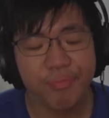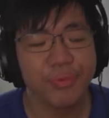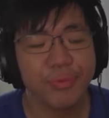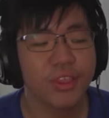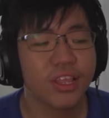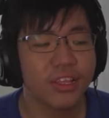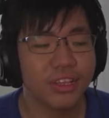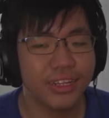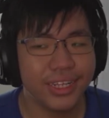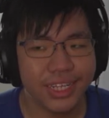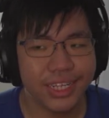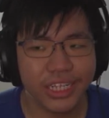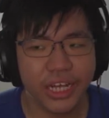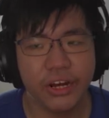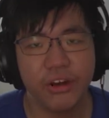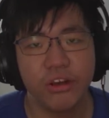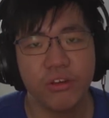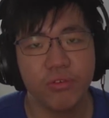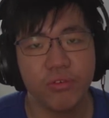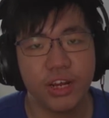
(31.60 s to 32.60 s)
to this
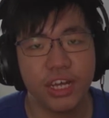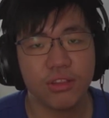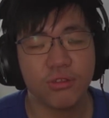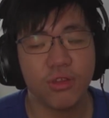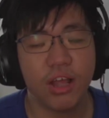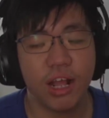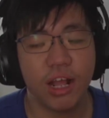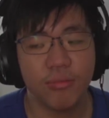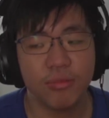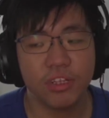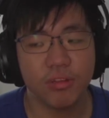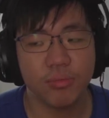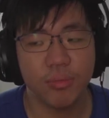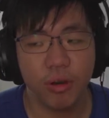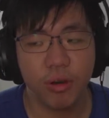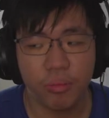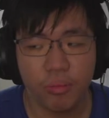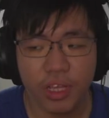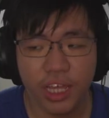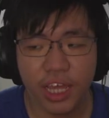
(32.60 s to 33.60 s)
channel if you'd like to help
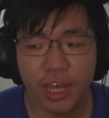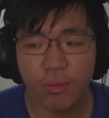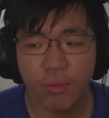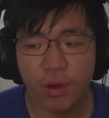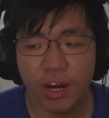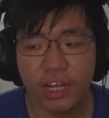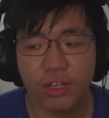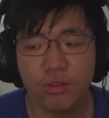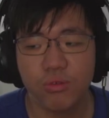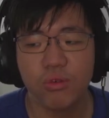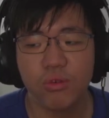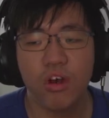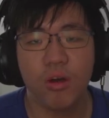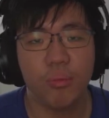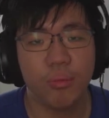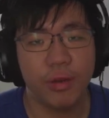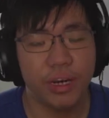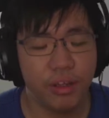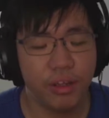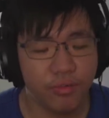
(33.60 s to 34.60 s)
support me and what I do
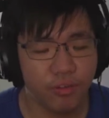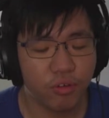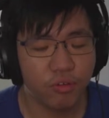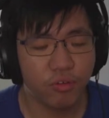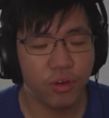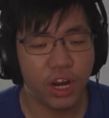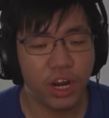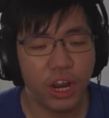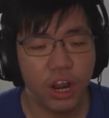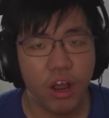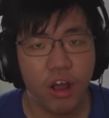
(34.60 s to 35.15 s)
completely for free.